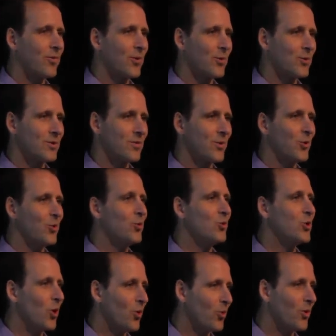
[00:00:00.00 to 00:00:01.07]
for those of you who
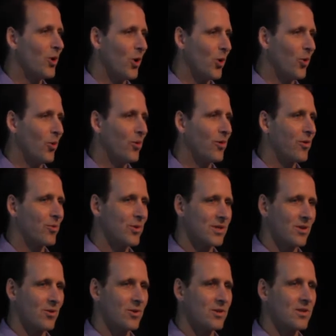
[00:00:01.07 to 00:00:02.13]
don't know the
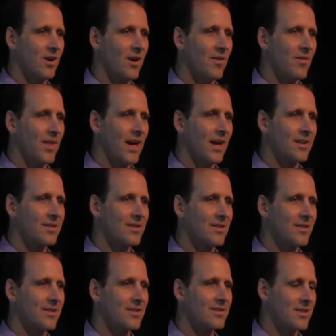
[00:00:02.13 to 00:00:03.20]
results of that
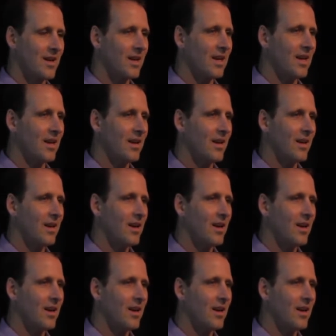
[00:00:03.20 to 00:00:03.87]
study,